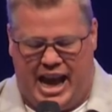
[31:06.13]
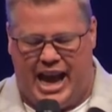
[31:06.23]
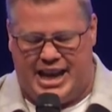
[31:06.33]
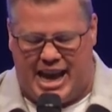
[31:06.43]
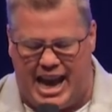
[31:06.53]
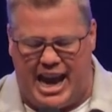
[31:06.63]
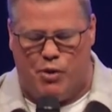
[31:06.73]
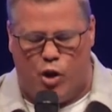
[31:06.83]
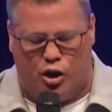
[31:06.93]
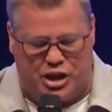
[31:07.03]
and
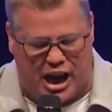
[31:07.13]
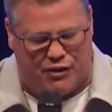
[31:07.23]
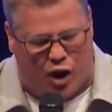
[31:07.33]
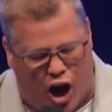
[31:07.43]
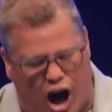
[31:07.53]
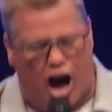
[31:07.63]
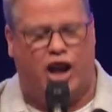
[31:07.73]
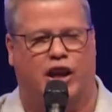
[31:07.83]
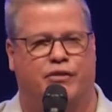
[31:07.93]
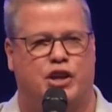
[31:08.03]
he will give
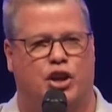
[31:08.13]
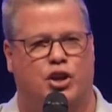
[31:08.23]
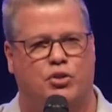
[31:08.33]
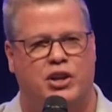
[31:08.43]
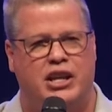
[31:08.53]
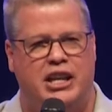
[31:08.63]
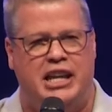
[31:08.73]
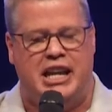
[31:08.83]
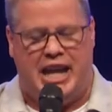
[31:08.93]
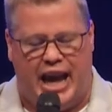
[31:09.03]
all of you
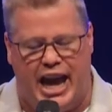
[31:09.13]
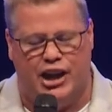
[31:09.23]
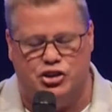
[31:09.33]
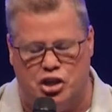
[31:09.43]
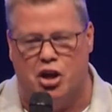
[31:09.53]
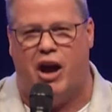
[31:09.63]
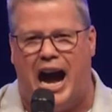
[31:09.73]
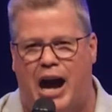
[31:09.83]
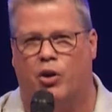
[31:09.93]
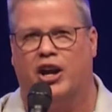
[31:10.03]
into
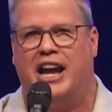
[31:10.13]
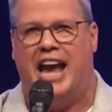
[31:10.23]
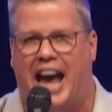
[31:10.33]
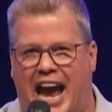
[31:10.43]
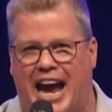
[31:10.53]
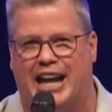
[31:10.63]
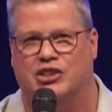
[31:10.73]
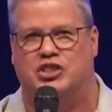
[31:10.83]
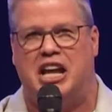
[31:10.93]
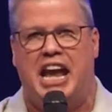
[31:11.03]
our
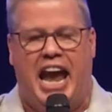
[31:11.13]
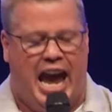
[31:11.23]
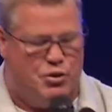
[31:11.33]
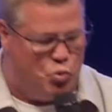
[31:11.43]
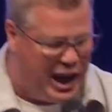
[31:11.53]
hands." And